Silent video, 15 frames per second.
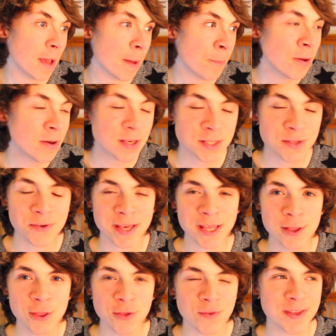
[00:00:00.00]
a personal
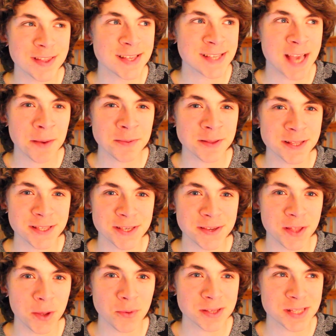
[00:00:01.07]
injury that's happened to
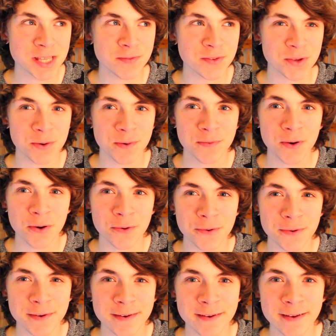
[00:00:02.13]
you that wasn't even your
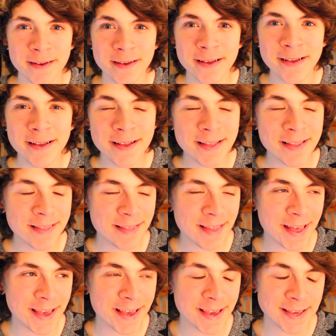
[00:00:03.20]
fault
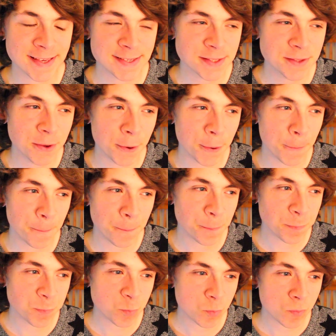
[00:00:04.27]
like it's not
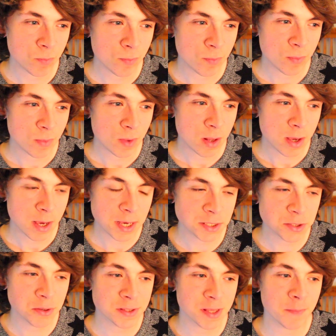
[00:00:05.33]

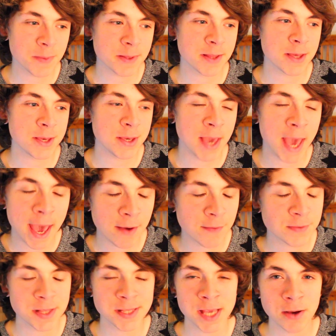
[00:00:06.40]
it's not something that you
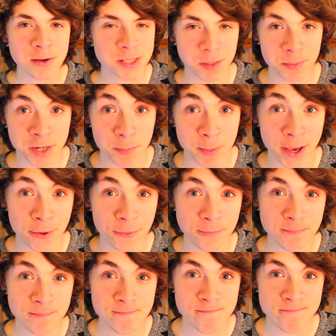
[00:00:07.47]
have to tell someone about
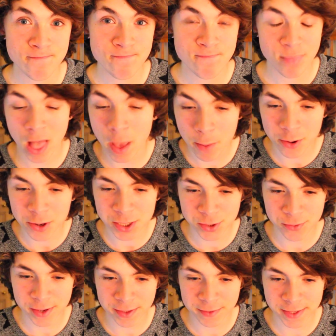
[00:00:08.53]
I'm only
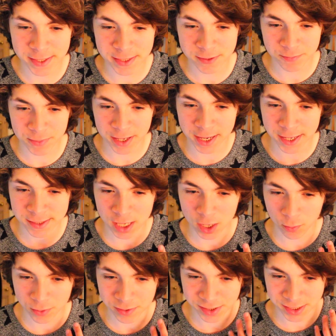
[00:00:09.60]
doing this because
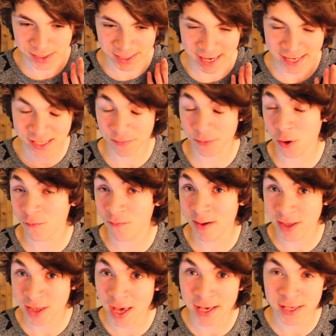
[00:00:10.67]
I wanted to get something off
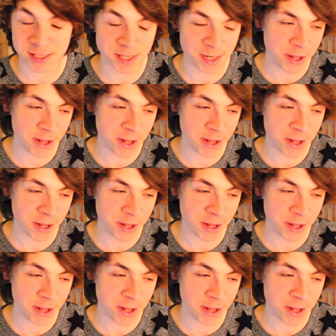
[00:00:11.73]
my chest